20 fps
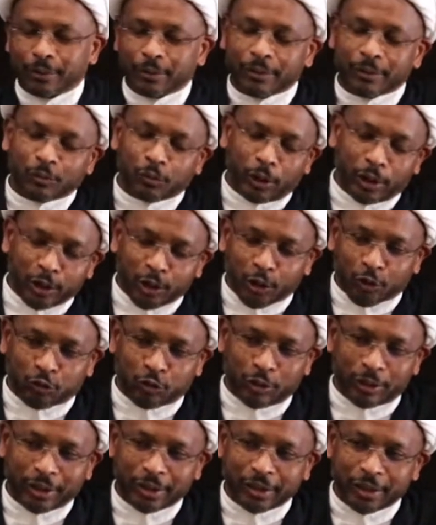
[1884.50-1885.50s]

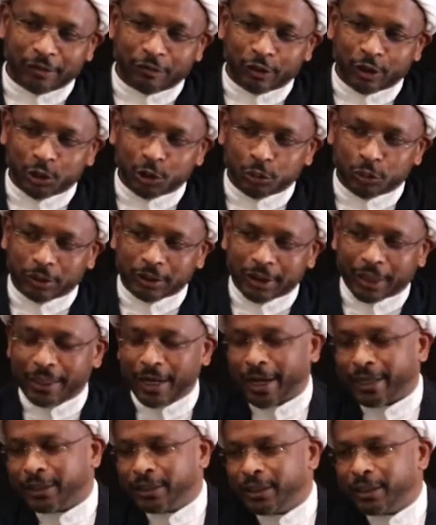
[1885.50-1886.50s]
wonderful individuals, and
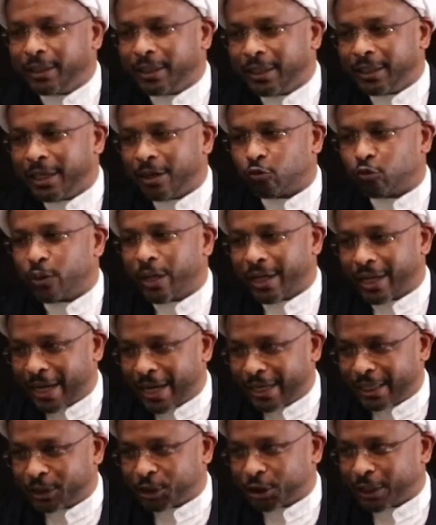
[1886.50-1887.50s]
ideally, if we had
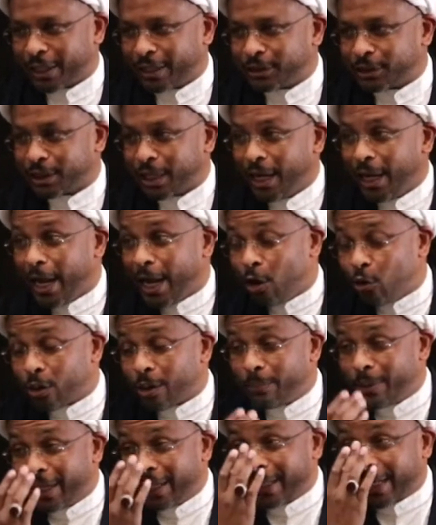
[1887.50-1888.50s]
had a chance, it would
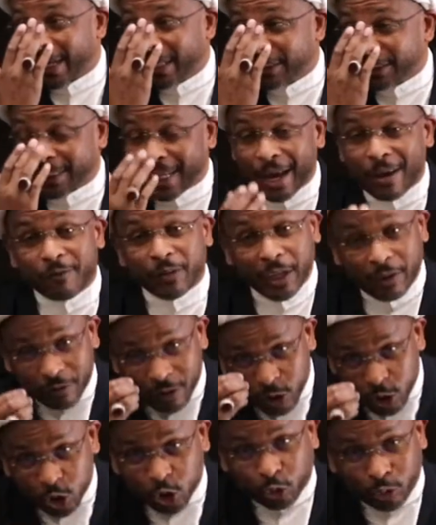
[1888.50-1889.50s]
have been nice to have
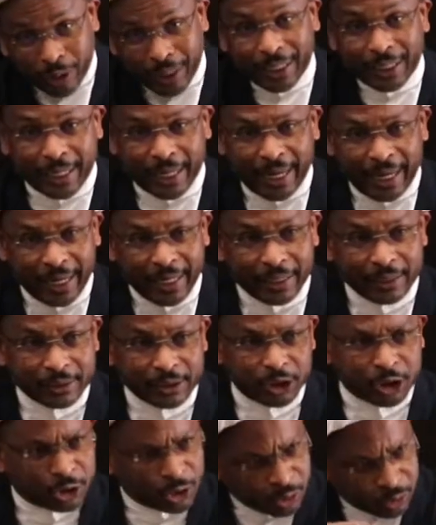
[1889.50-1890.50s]
even three
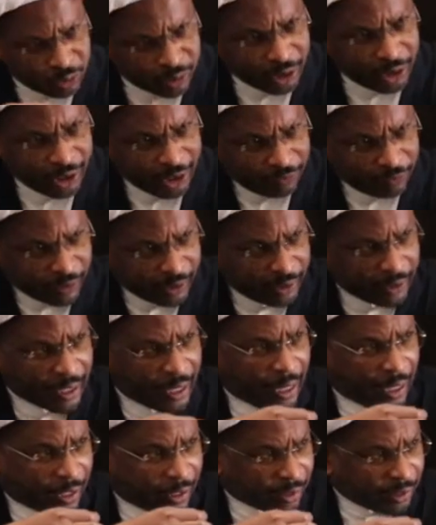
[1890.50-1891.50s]
days to
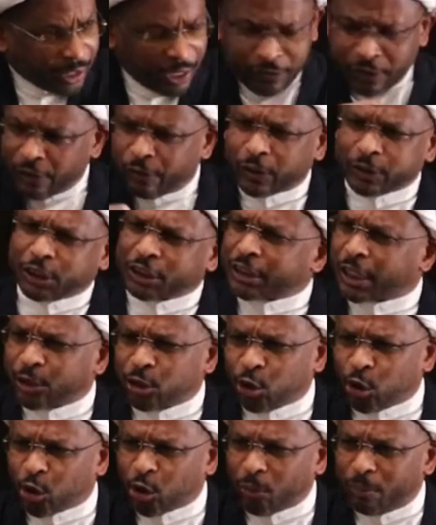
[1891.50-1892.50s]
even, even if it was just a
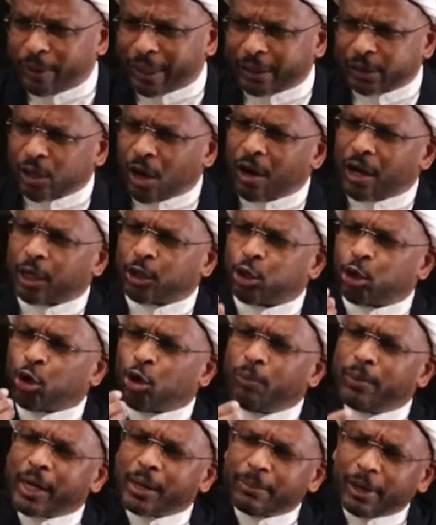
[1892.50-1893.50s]
little bit, talk a little
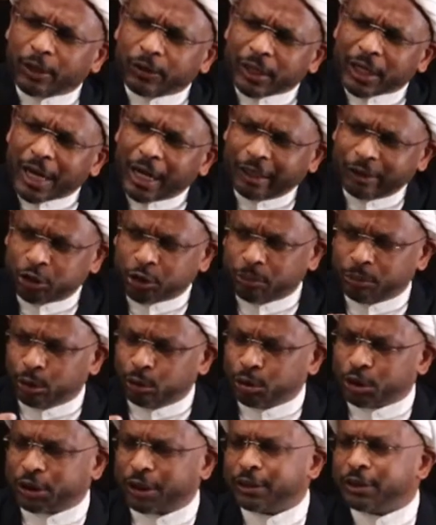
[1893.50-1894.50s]
bit about the
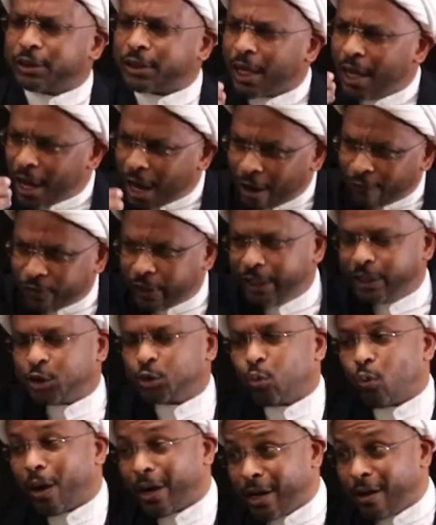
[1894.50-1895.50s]
contributions of each
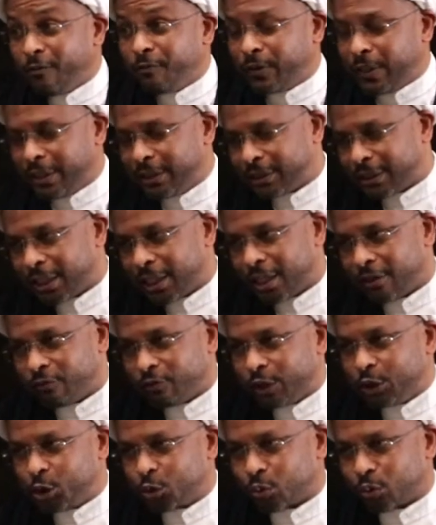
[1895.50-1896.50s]
one of these
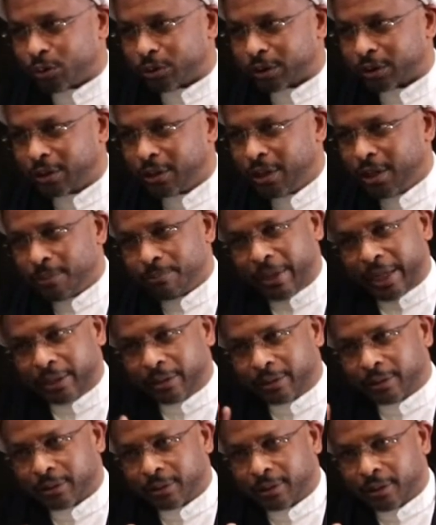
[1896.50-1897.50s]
individuals.
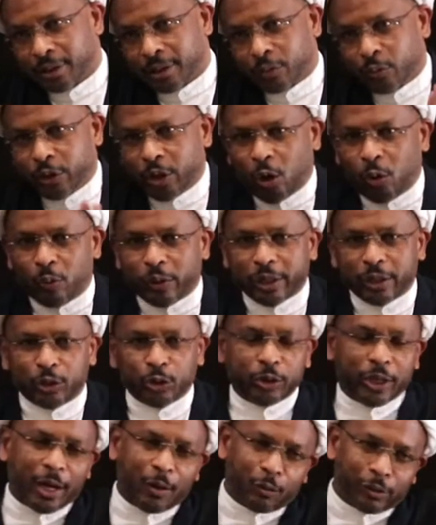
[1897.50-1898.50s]
But we don't want to
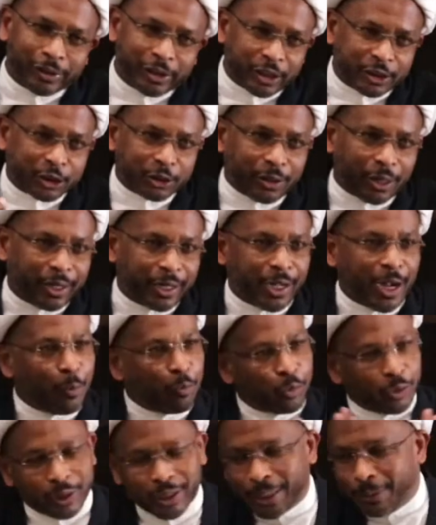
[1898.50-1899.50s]
do that. We're just starting
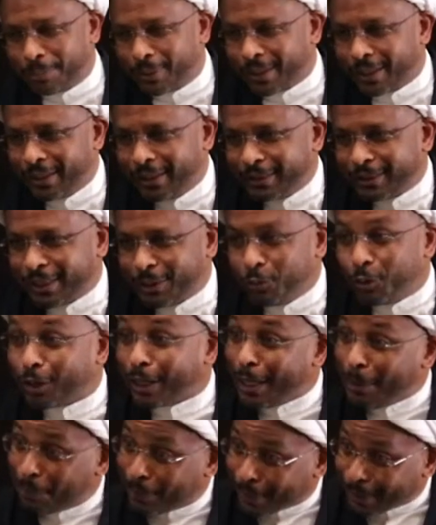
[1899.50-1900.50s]
up. We'll keep it easy. We'll
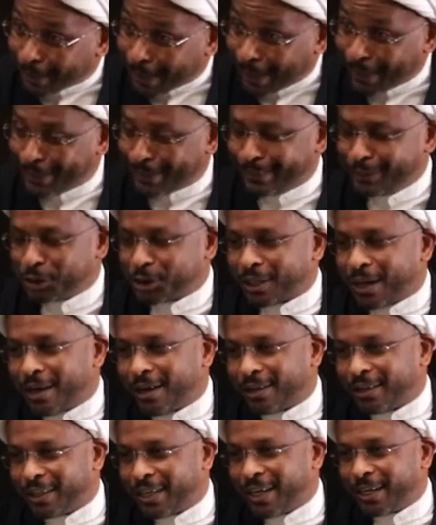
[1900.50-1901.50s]
keep it light,
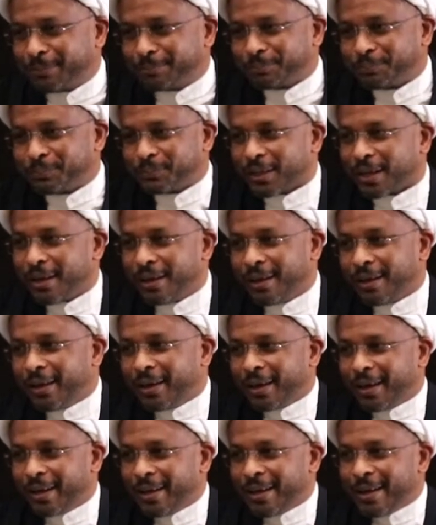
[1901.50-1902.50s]
inshallah.
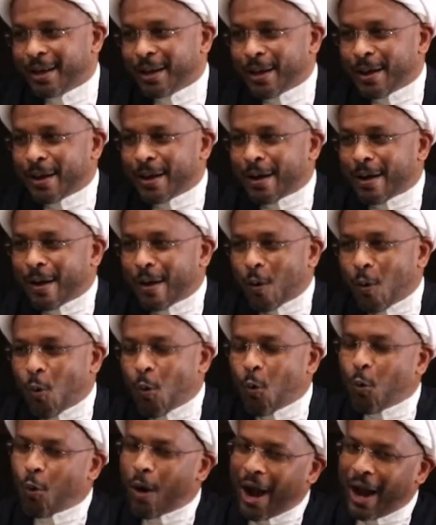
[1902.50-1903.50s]

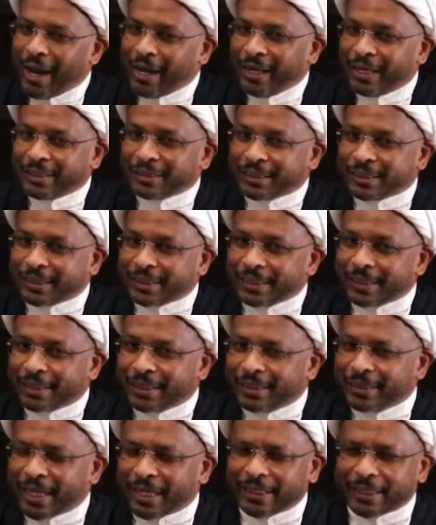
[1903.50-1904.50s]
Why is
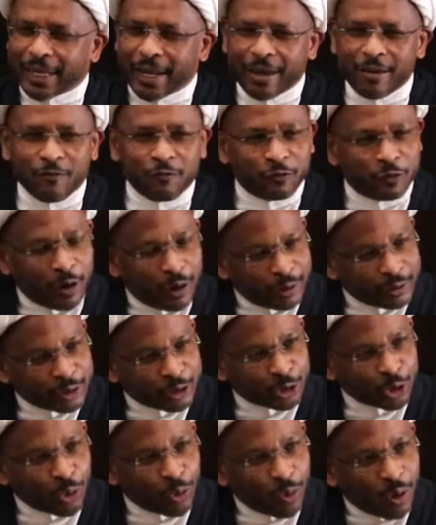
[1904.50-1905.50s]
it that they fought
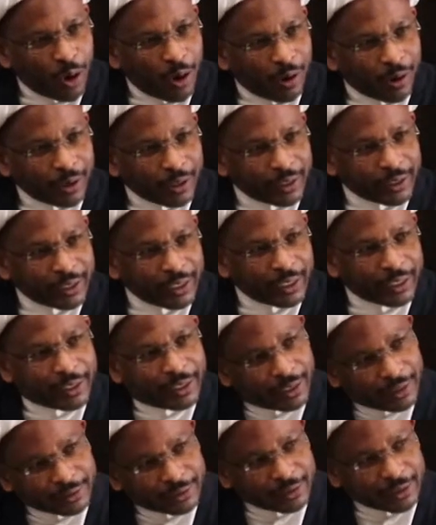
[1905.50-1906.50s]
so hard
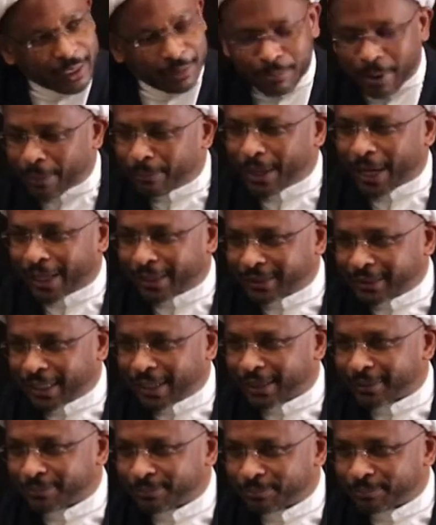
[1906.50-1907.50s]
against Imam
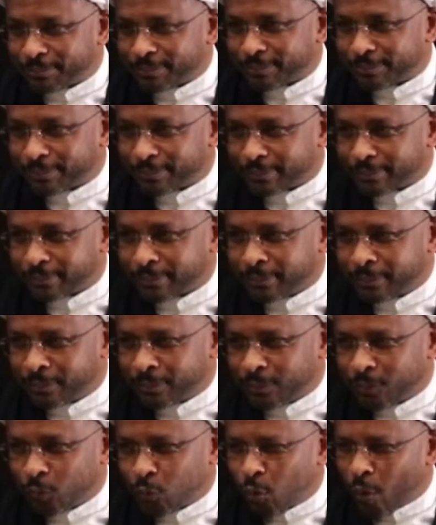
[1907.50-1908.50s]
Hassan?
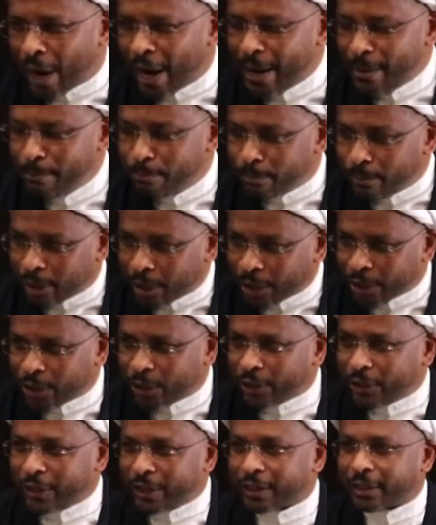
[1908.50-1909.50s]
Why
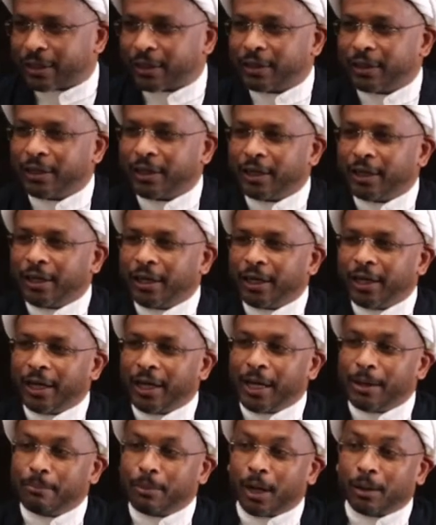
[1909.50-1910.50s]
murder
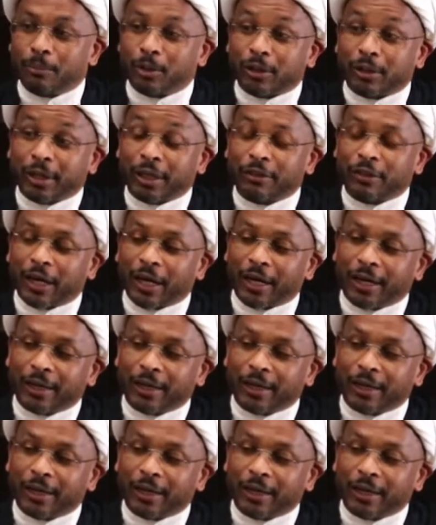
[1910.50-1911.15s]
Imam al Rida?